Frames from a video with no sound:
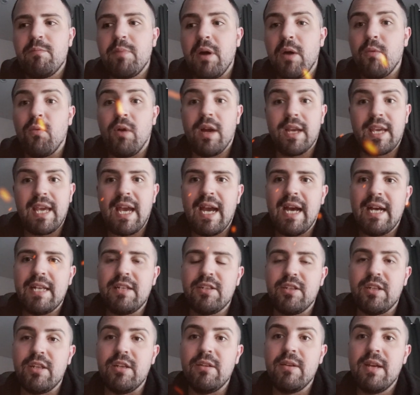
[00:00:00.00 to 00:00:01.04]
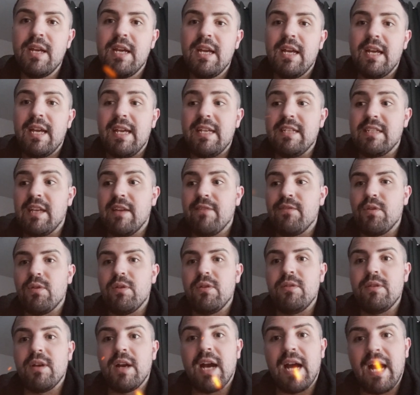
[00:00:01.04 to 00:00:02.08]
But what I can do is give
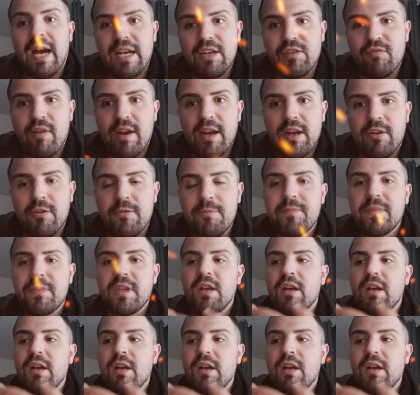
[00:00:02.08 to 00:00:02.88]
you a handrail